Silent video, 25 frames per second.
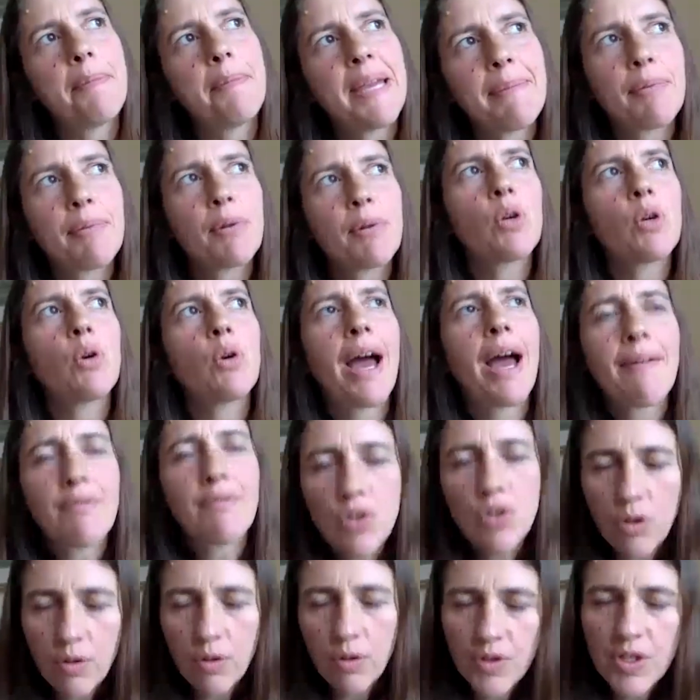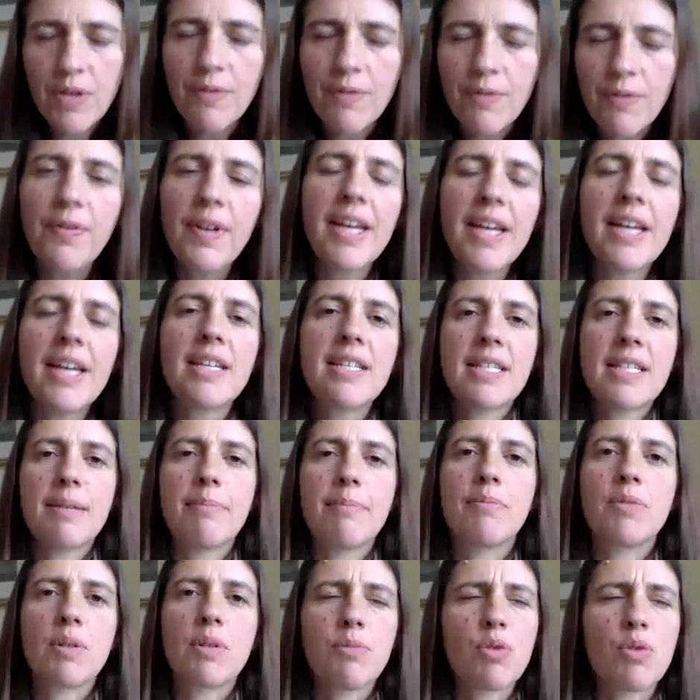people who have sort of severe
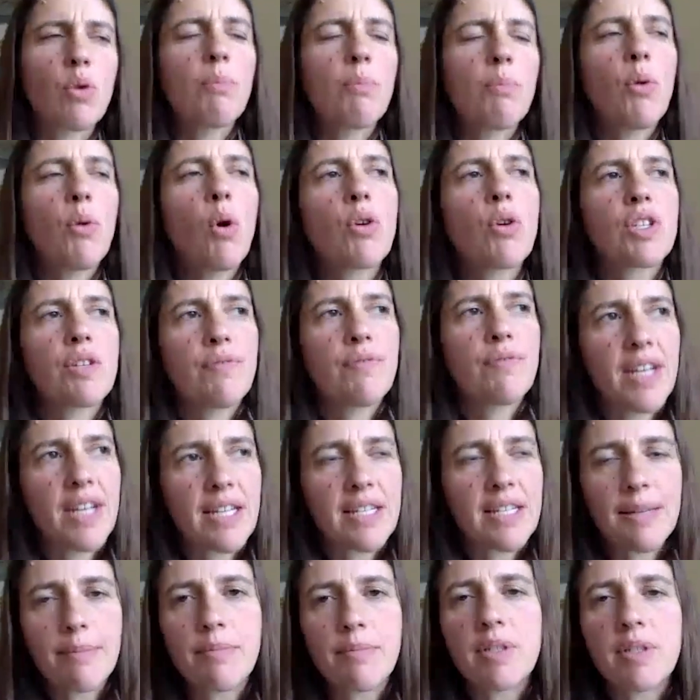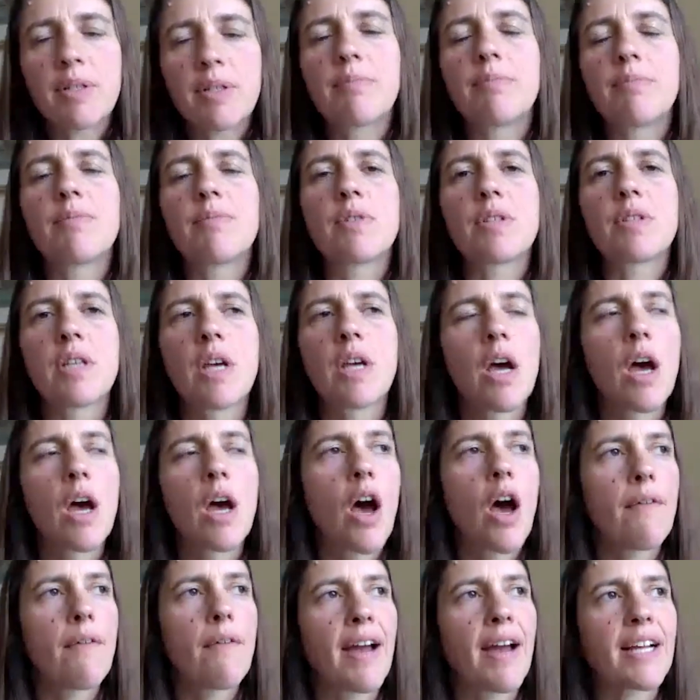symptoms or more severe symptoms
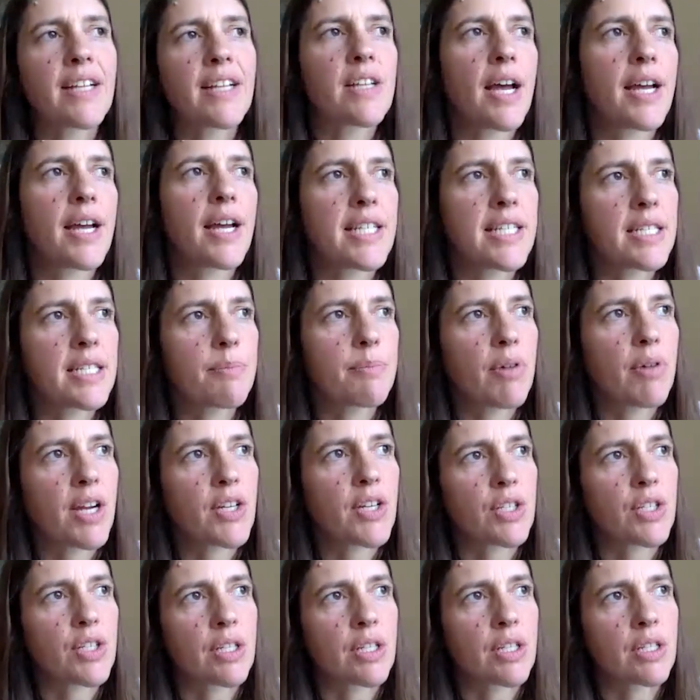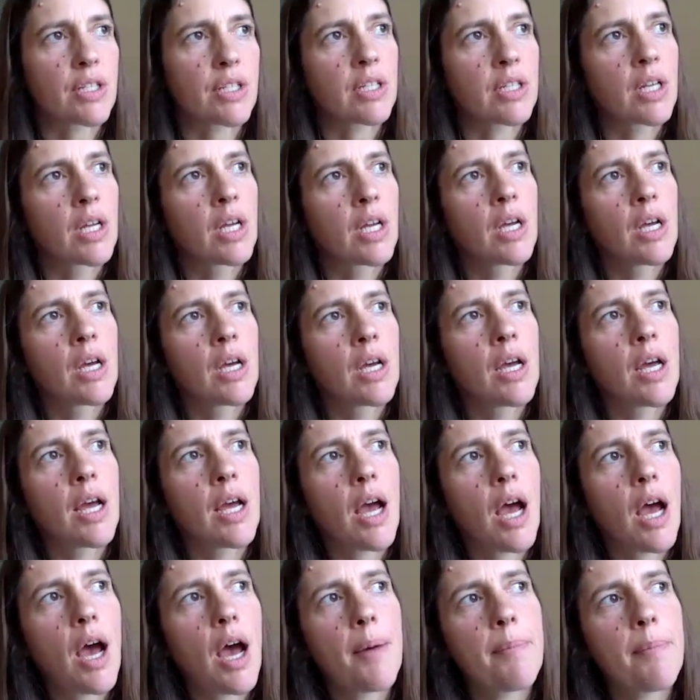of anxiety and depression,
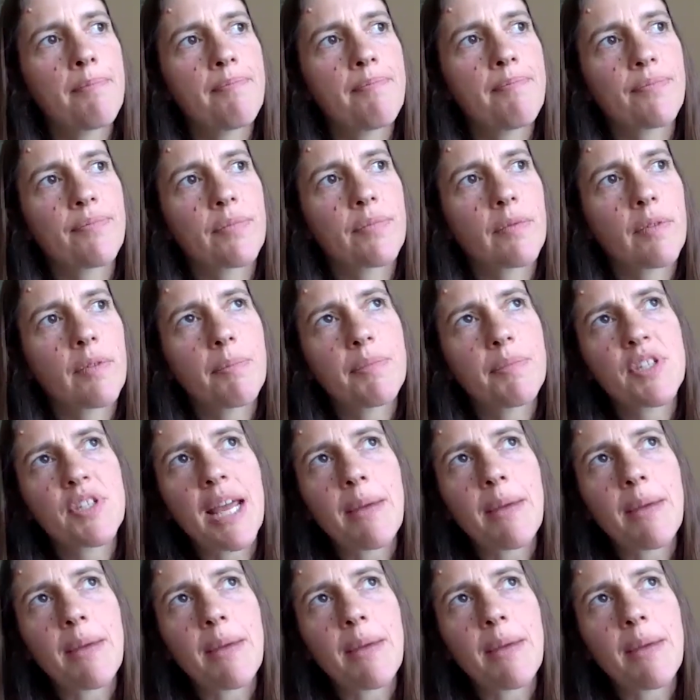say